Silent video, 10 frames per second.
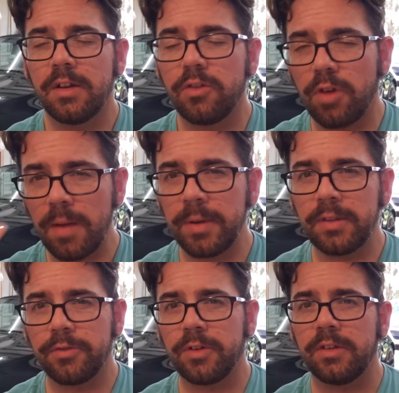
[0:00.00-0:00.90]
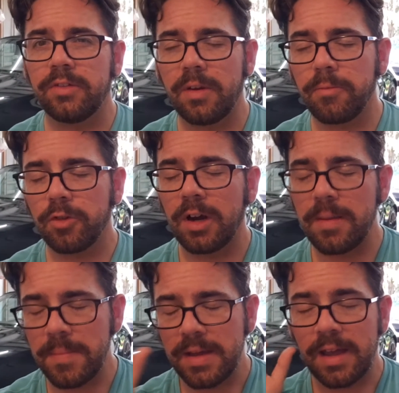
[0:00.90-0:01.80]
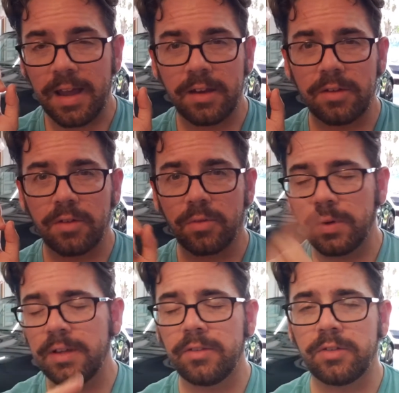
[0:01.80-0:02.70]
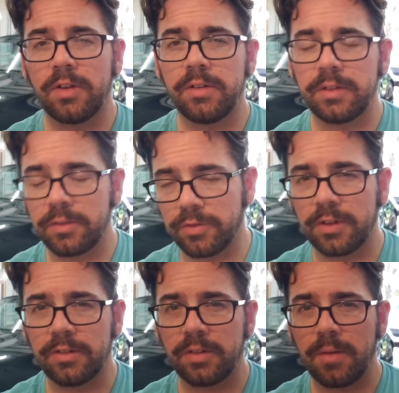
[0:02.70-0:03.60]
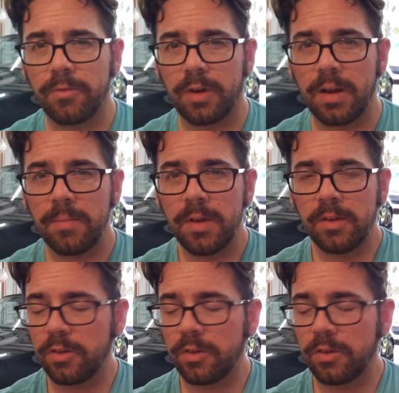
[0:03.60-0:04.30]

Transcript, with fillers: dropping the front subframe and reinstalling the front subframe,